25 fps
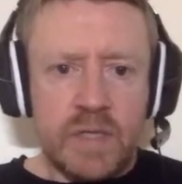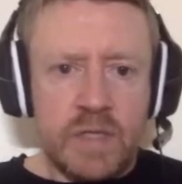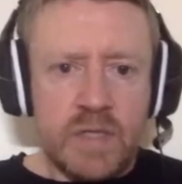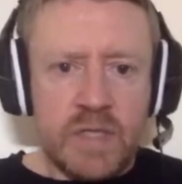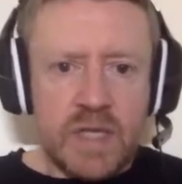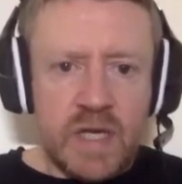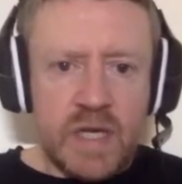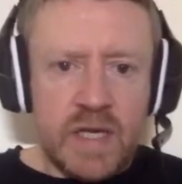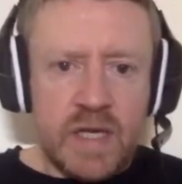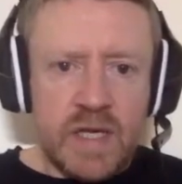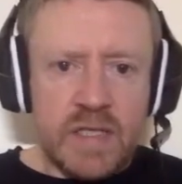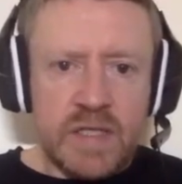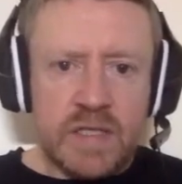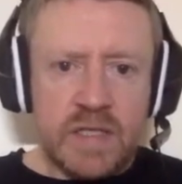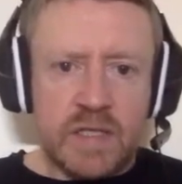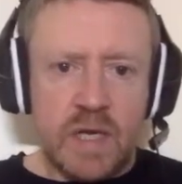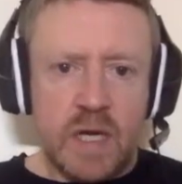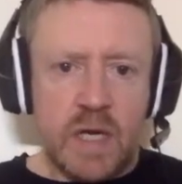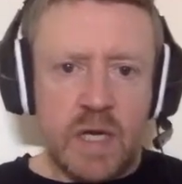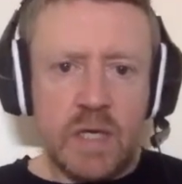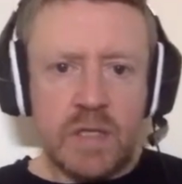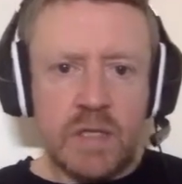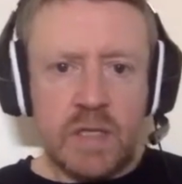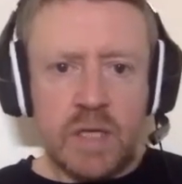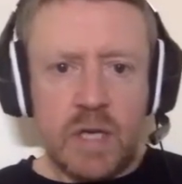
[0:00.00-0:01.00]
So you say there's
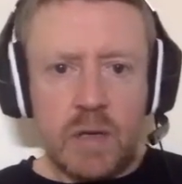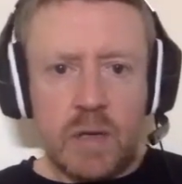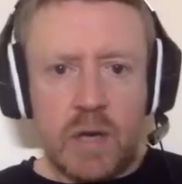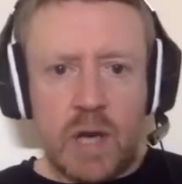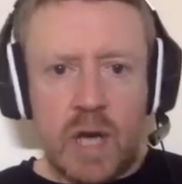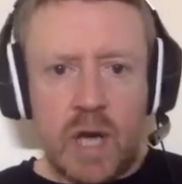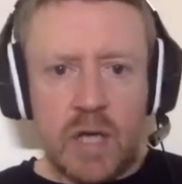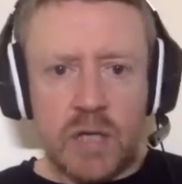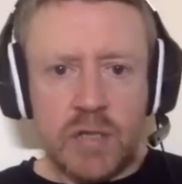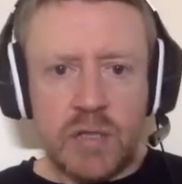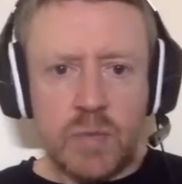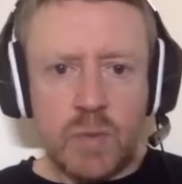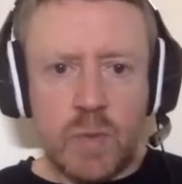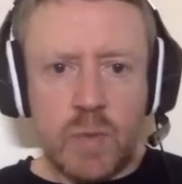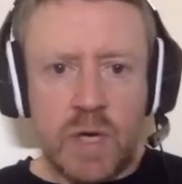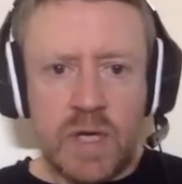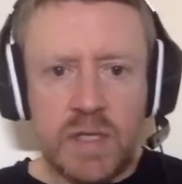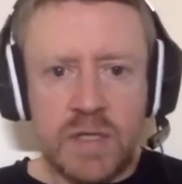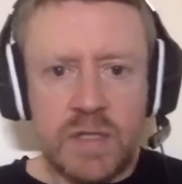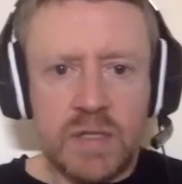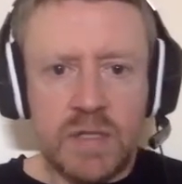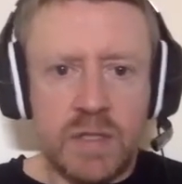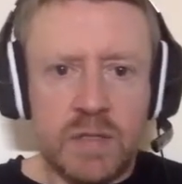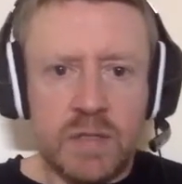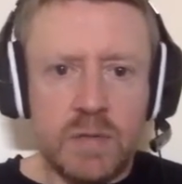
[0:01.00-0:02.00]
larger
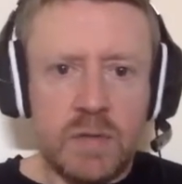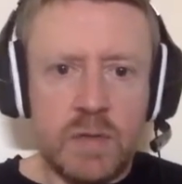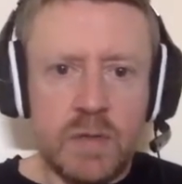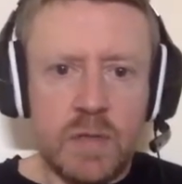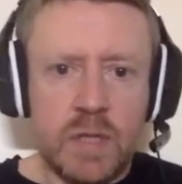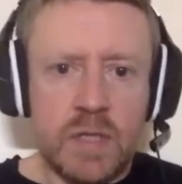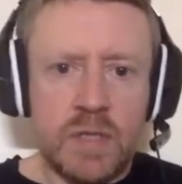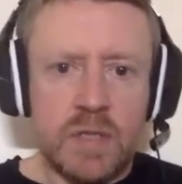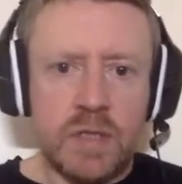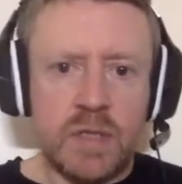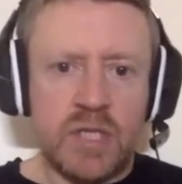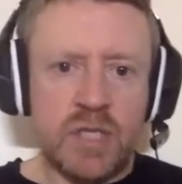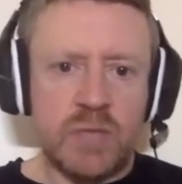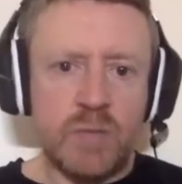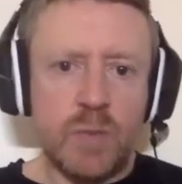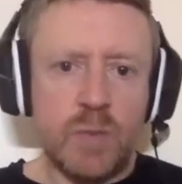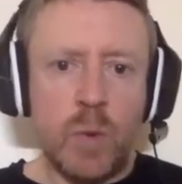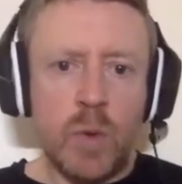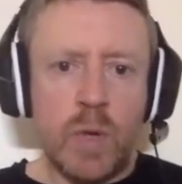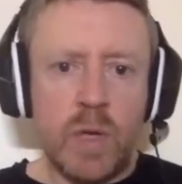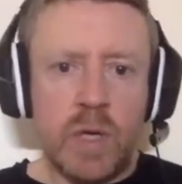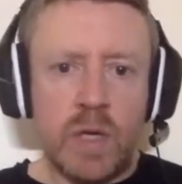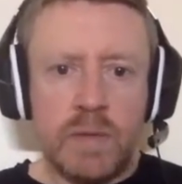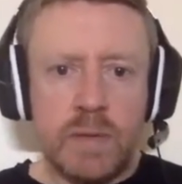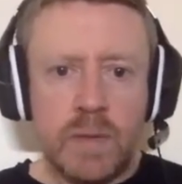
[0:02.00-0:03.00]
ones and
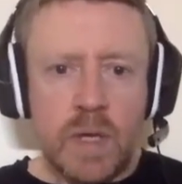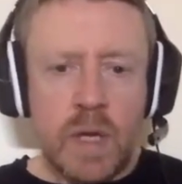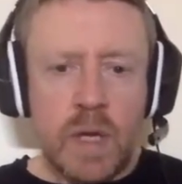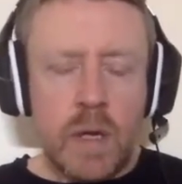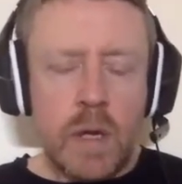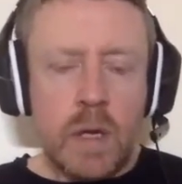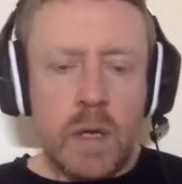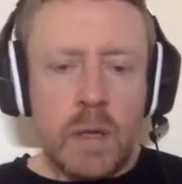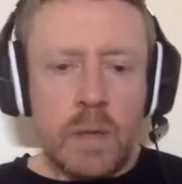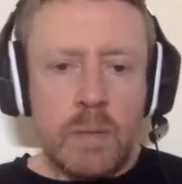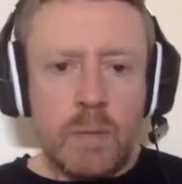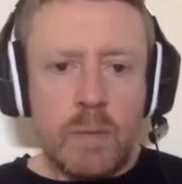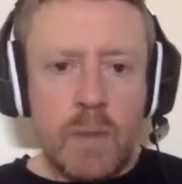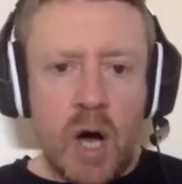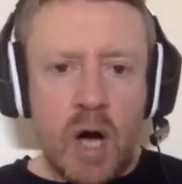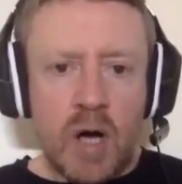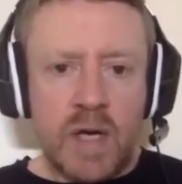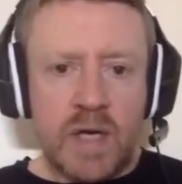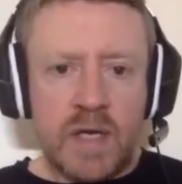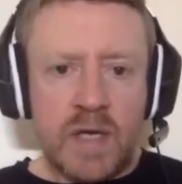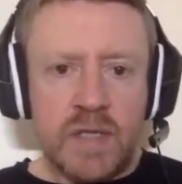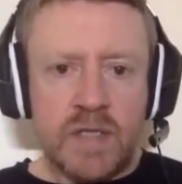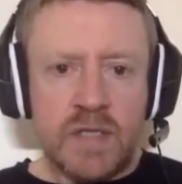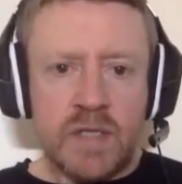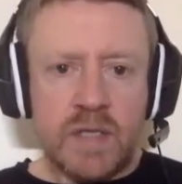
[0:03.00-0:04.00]
smaller
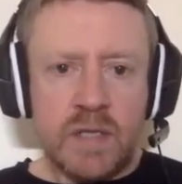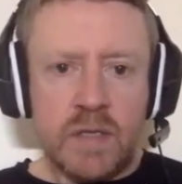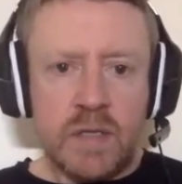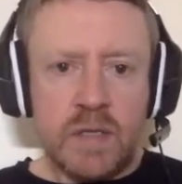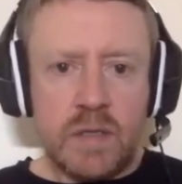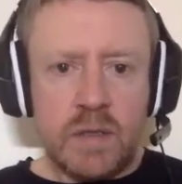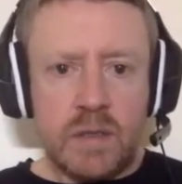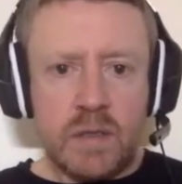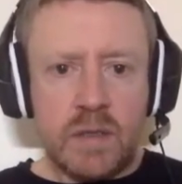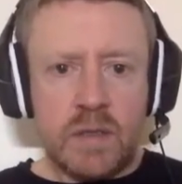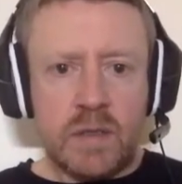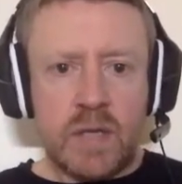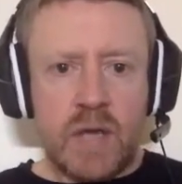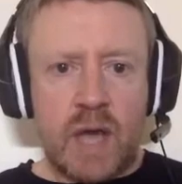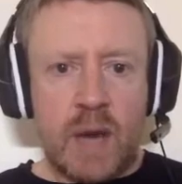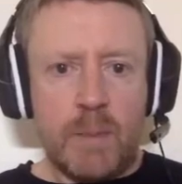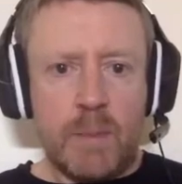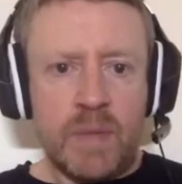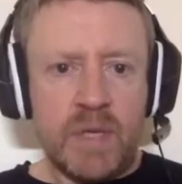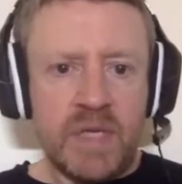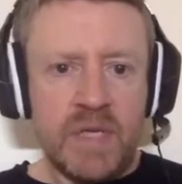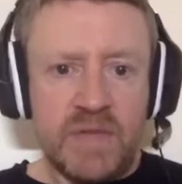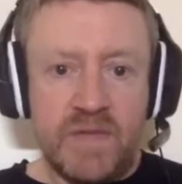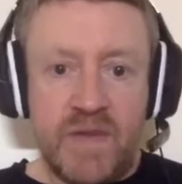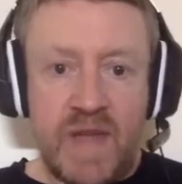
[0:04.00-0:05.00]
markets that
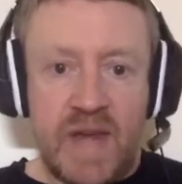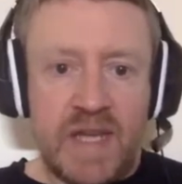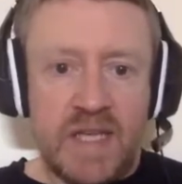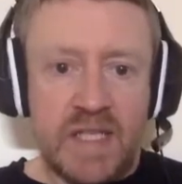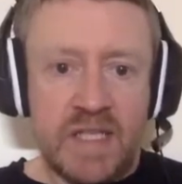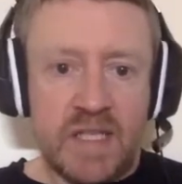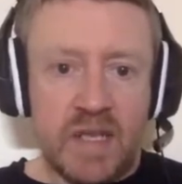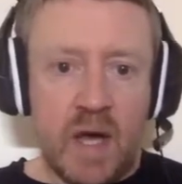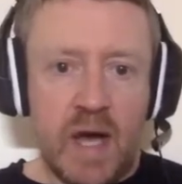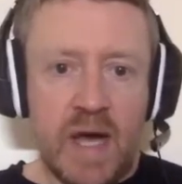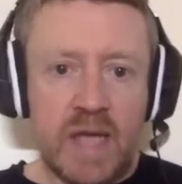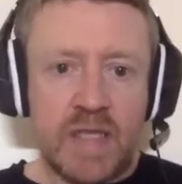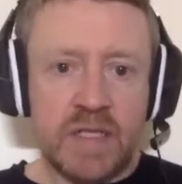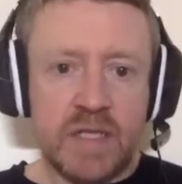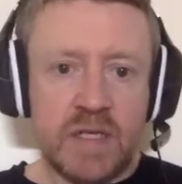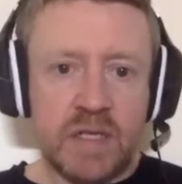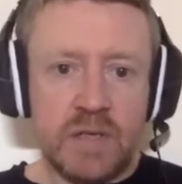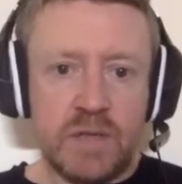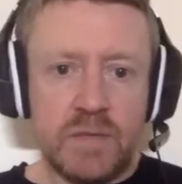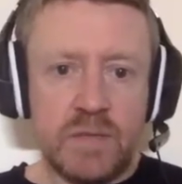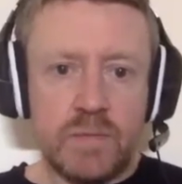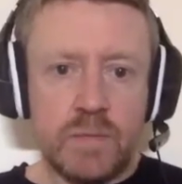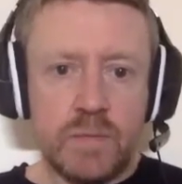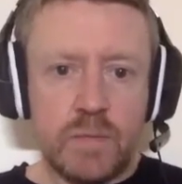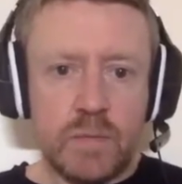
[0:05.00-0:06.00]
companies of any size
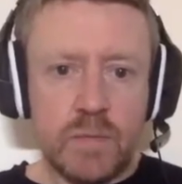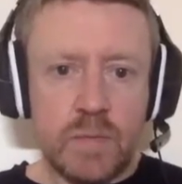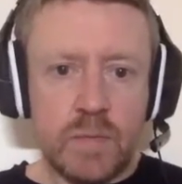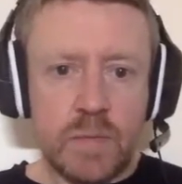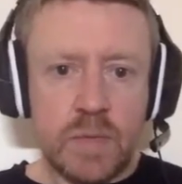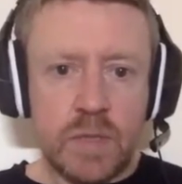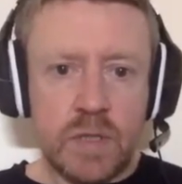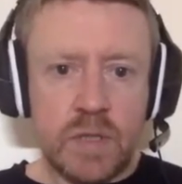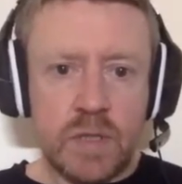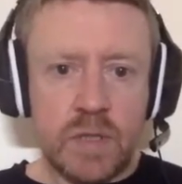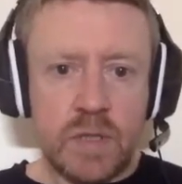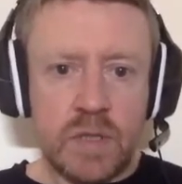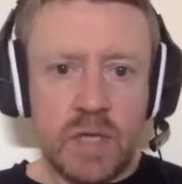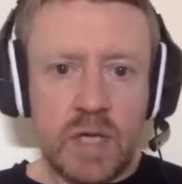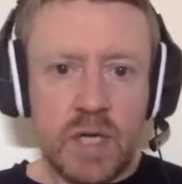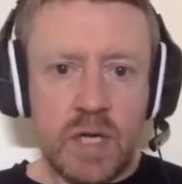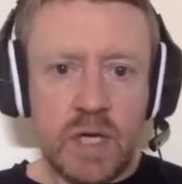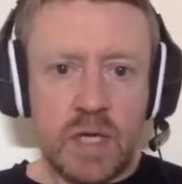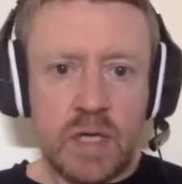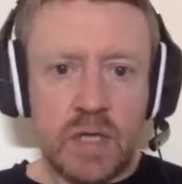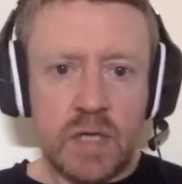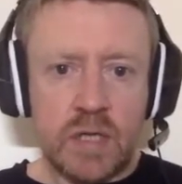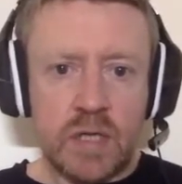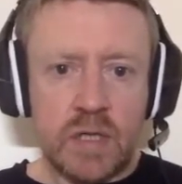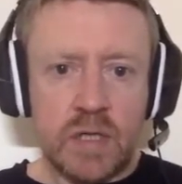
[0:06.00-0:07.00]
can
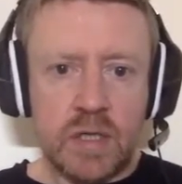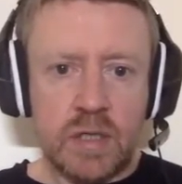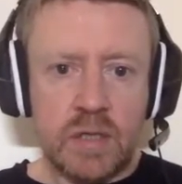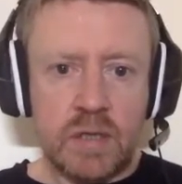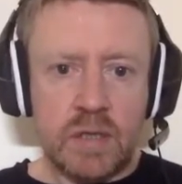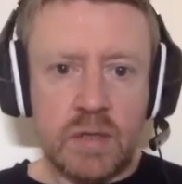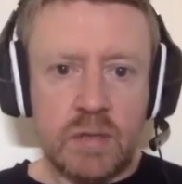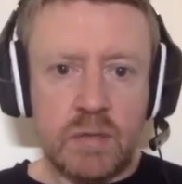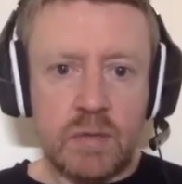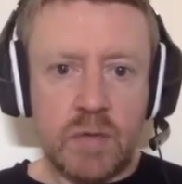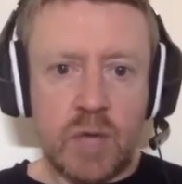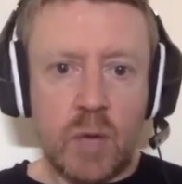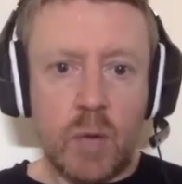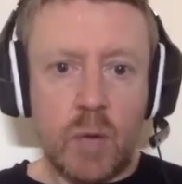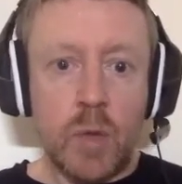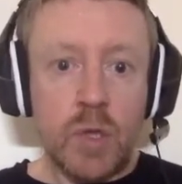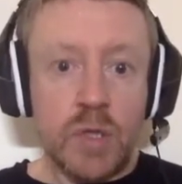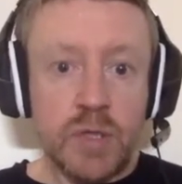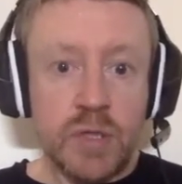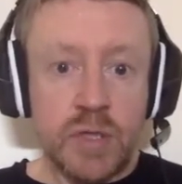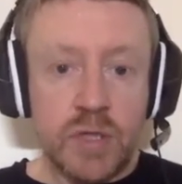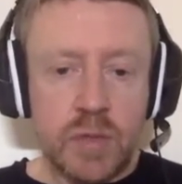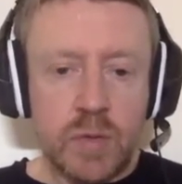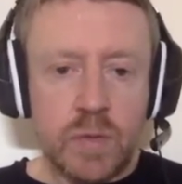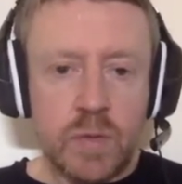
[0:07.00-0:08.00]
go
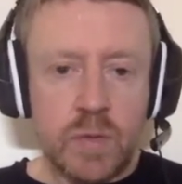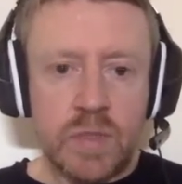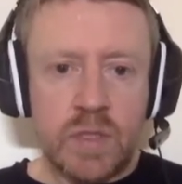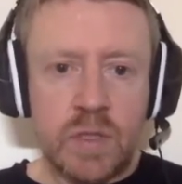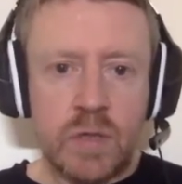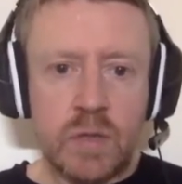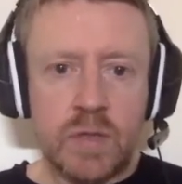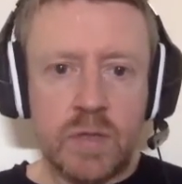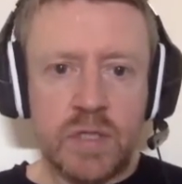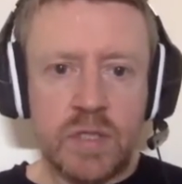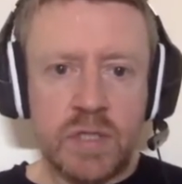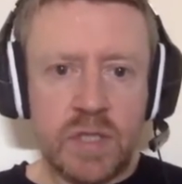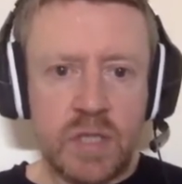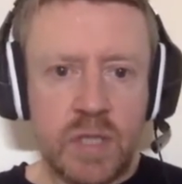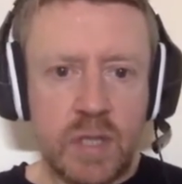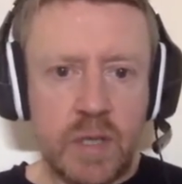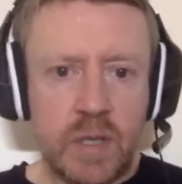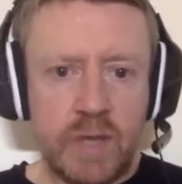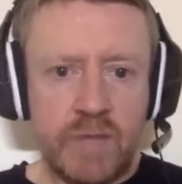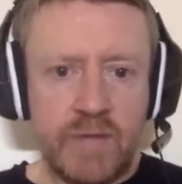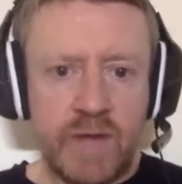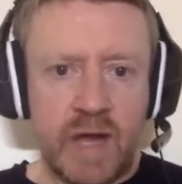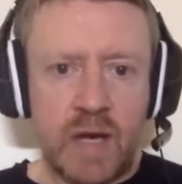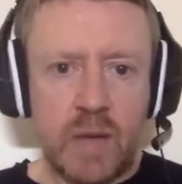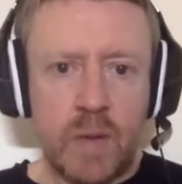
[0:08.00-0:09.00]
on to, as long as
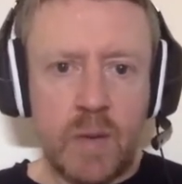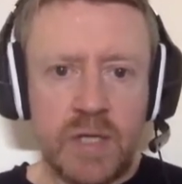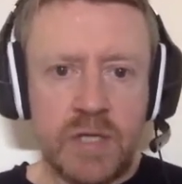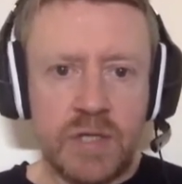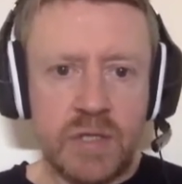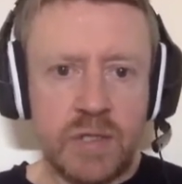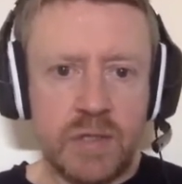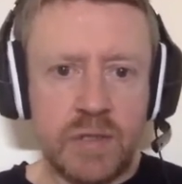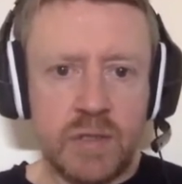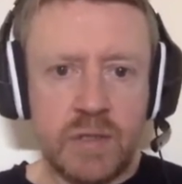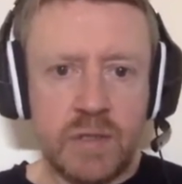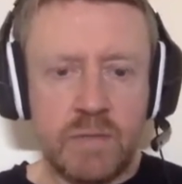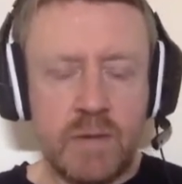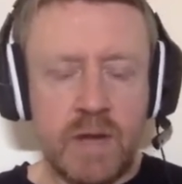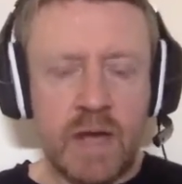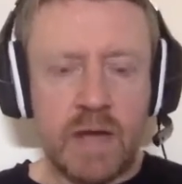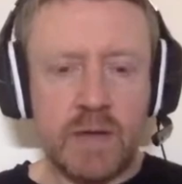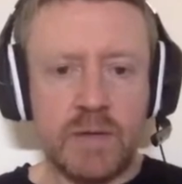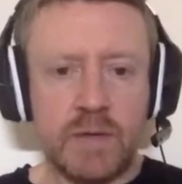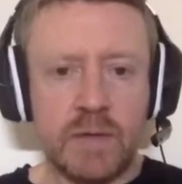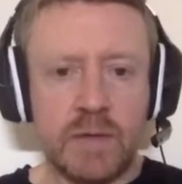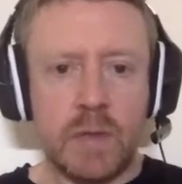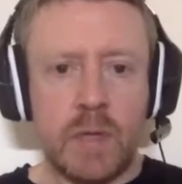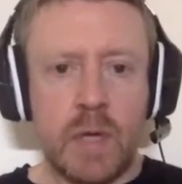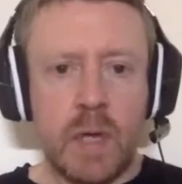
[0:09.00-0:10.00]
their valuation's
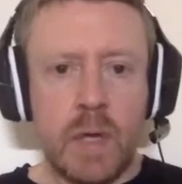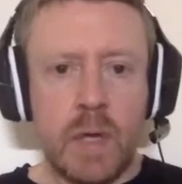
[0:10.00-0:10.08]
around